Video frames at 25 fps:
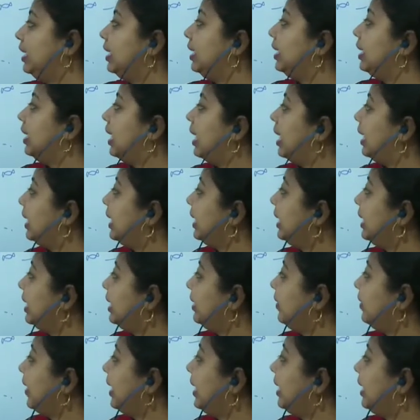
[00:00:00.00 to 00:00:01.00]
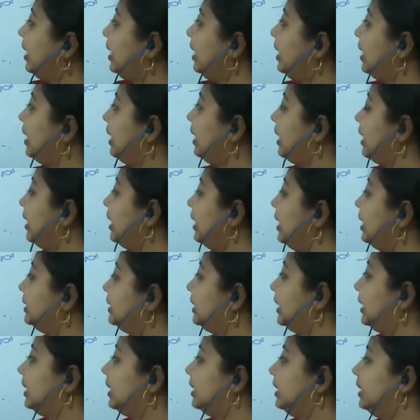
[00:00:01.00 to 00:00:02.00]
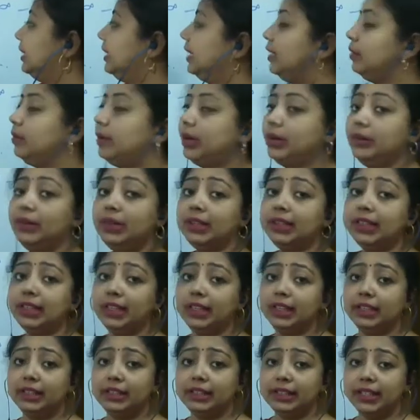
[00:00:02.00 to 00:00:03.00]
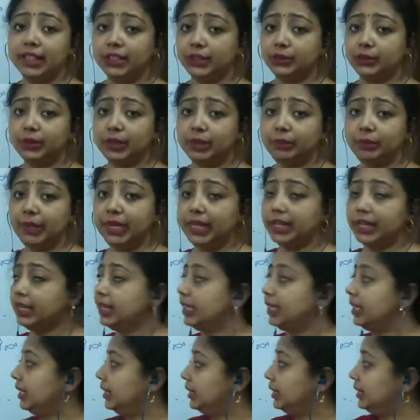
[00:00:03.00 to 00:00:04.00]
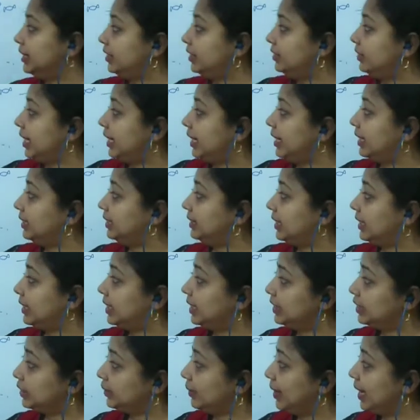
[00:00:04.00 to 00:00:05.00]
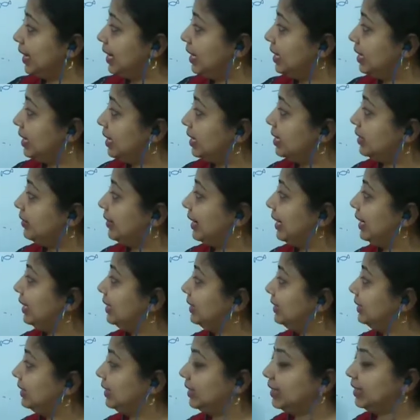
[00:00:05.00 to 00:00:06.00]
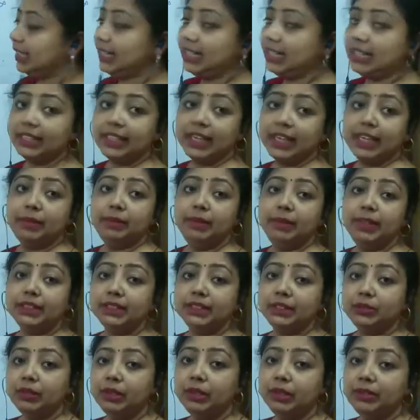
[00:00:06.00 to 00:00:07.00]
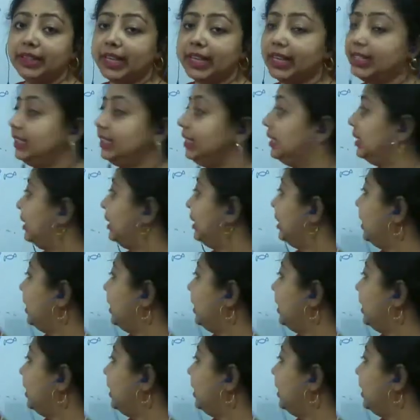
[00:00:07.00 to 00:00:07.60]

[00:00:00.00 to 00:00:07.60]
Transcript: Again a triangle, again a circle. Then what will the next one be? See, triangle, circle, square, triangle, circle, that means we will write here a,